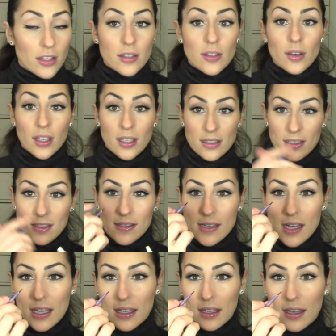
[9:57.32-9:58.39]
You can
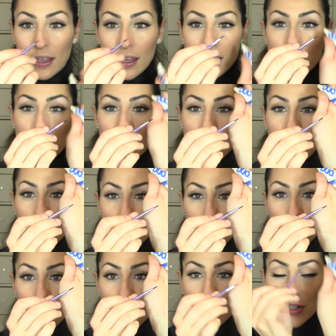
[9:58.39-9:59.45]
take a kind of a liner
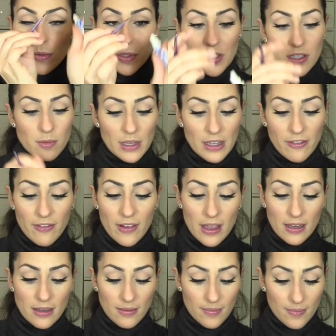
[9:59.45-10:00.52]
brush, which is really
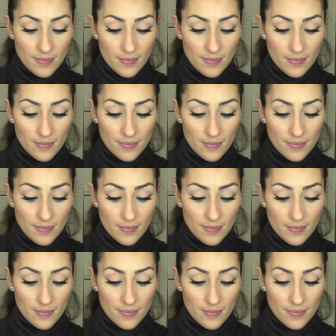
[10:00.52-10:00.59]
fine,